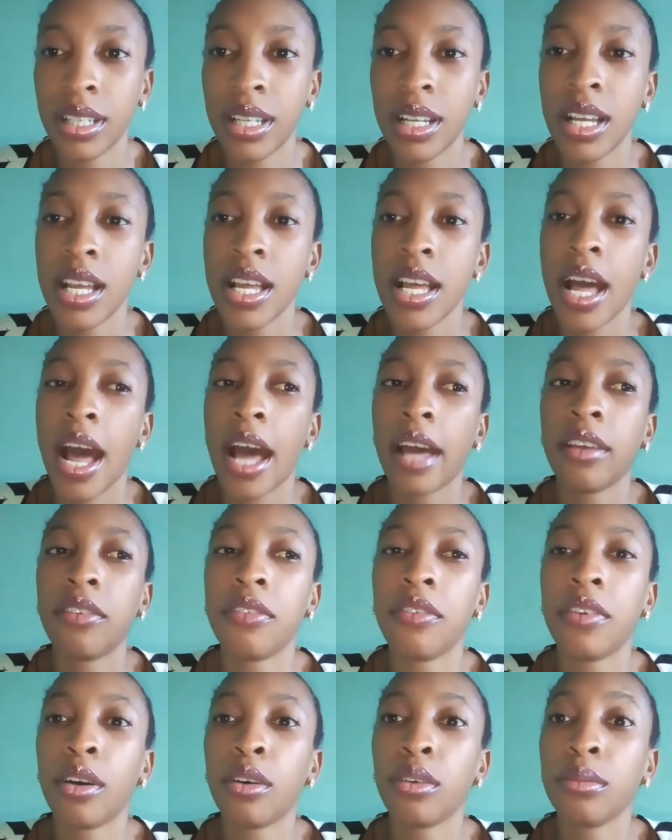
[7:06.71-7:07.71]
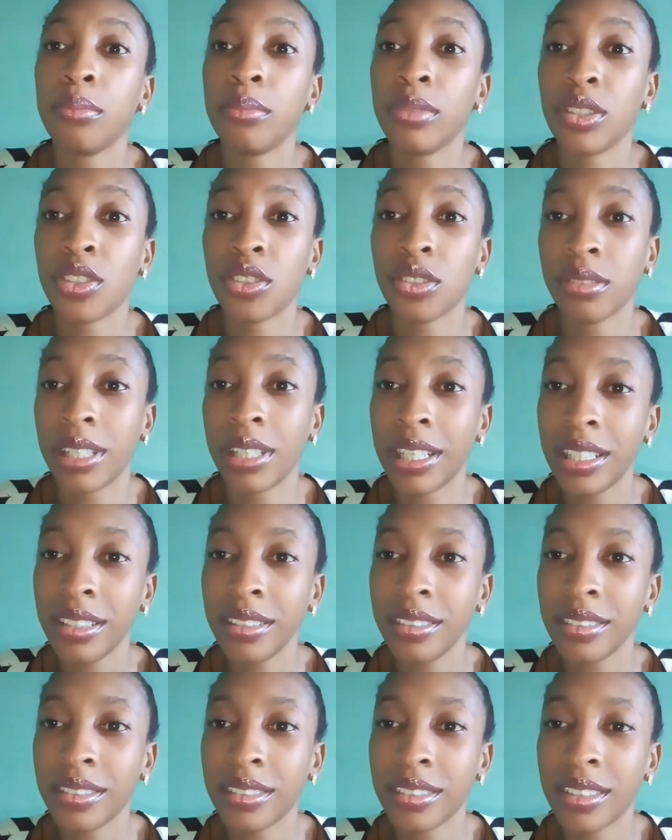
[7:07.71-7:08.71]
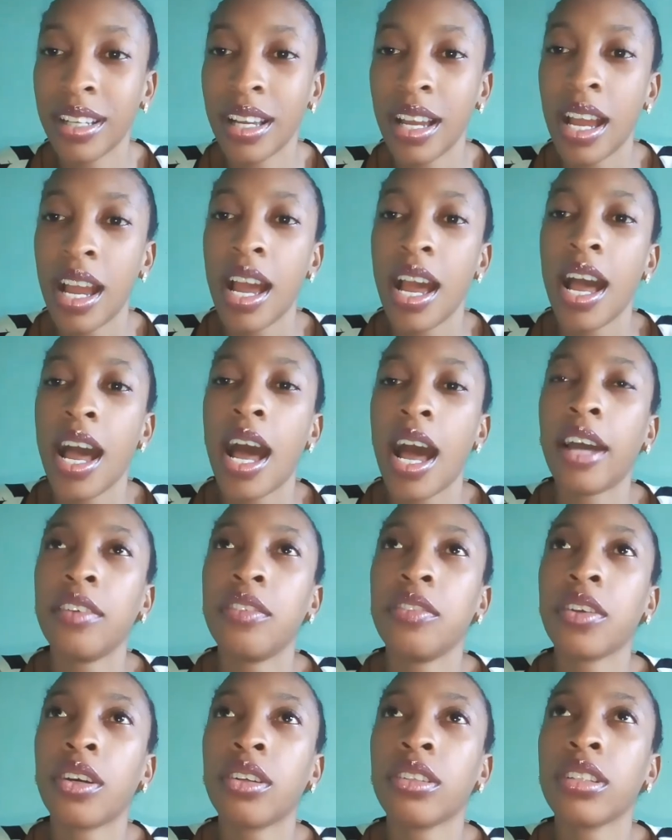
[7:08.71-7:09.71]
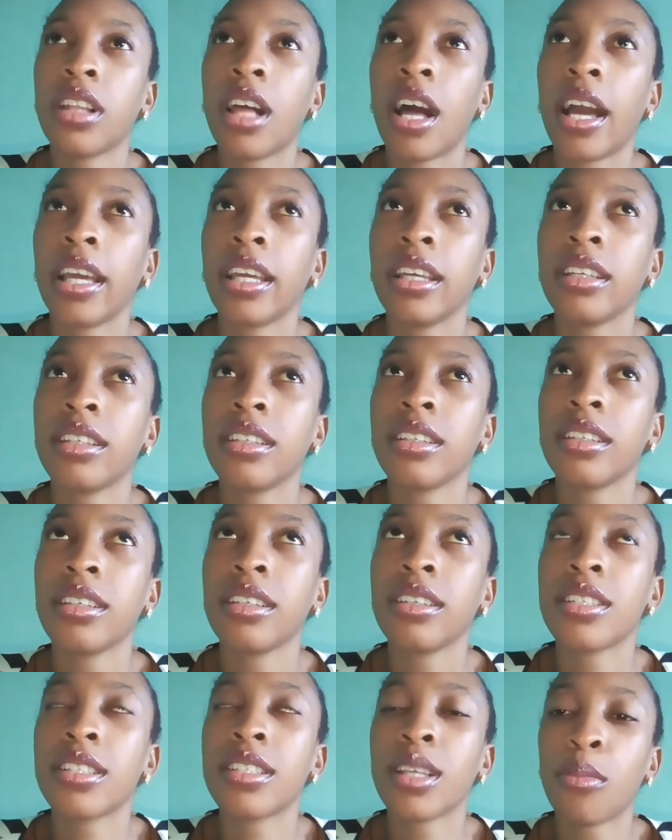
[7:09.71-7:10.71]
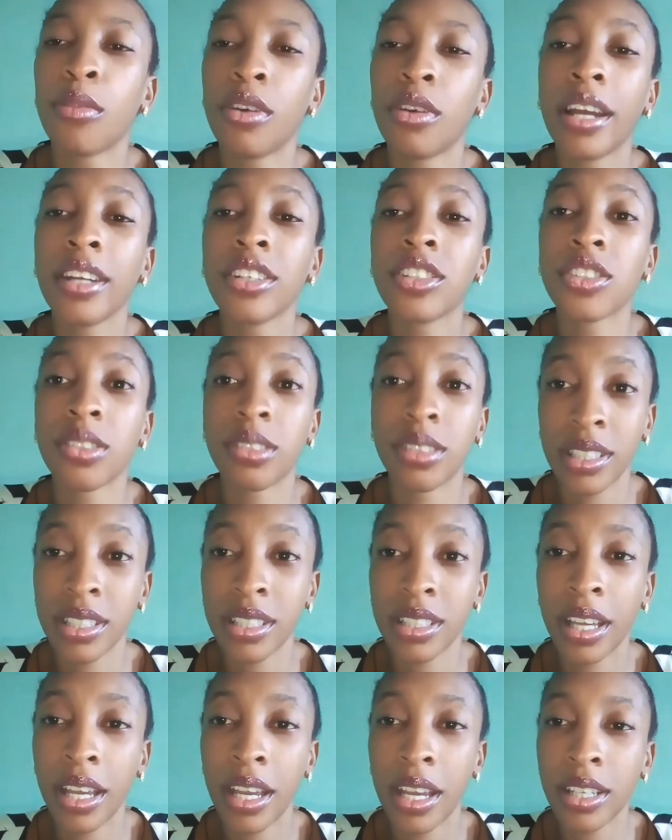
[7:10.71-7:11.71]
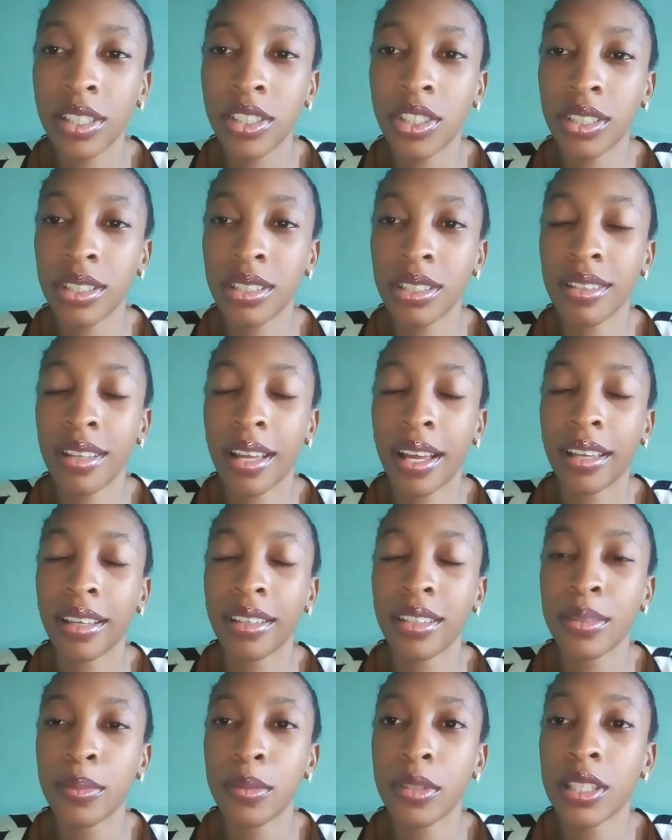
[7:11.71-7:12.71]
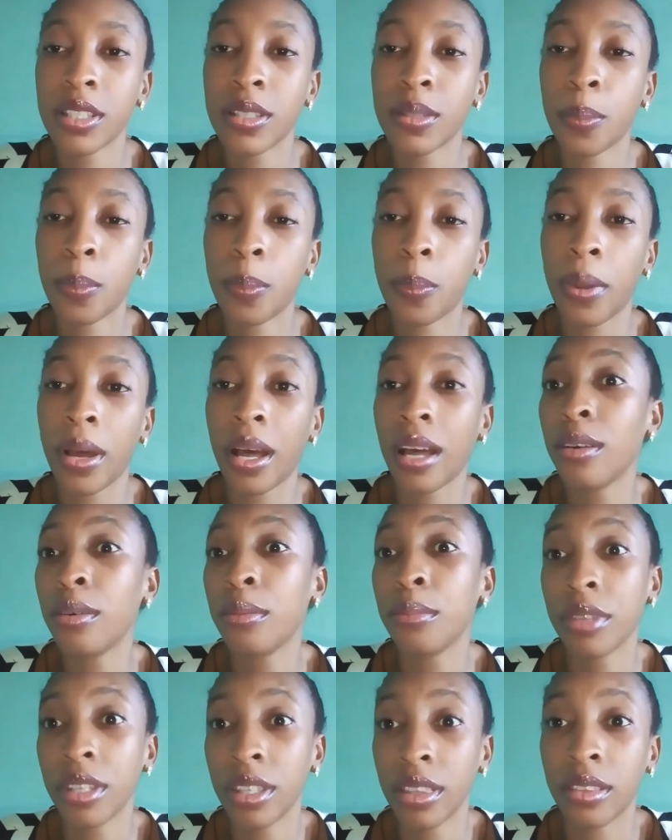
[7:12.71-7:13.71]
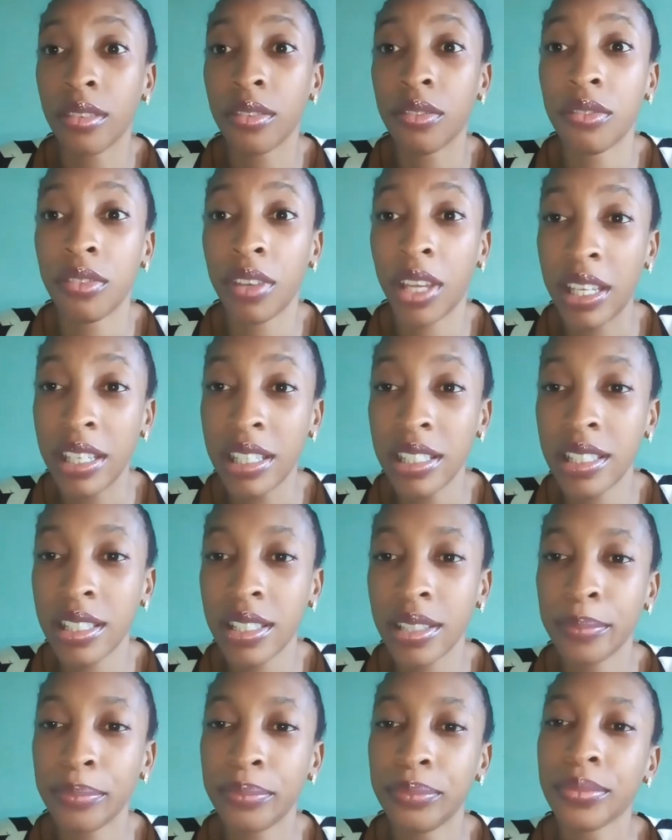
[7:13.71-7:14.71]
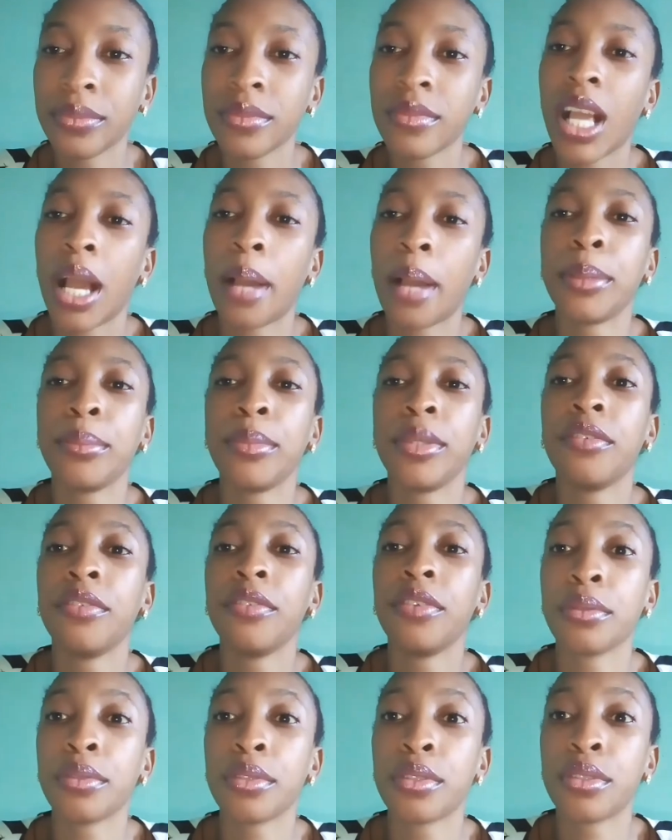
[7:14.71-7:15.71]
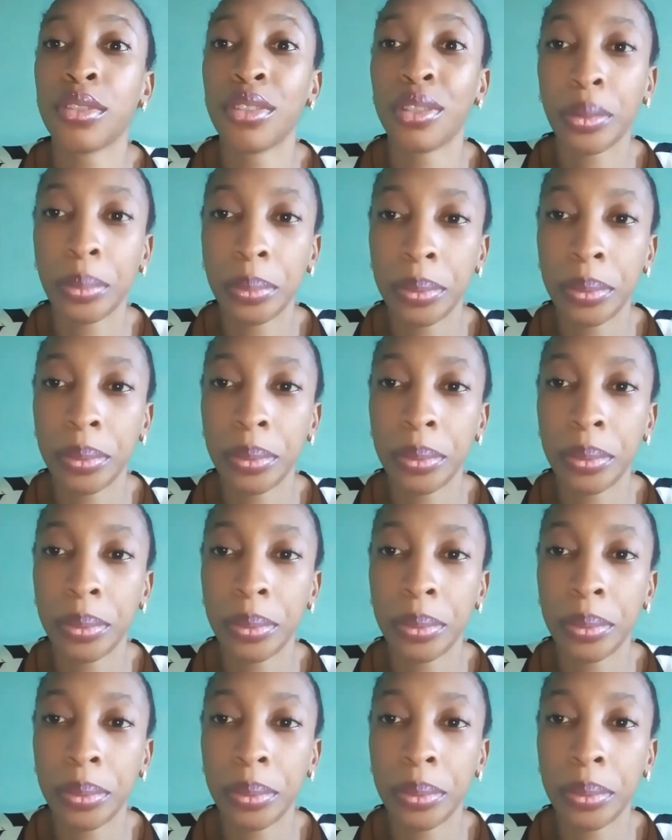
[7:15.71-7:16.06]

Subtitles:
I felt betrayed. I felt like someone I trusted just like spat on me in the face and made me feel stupid.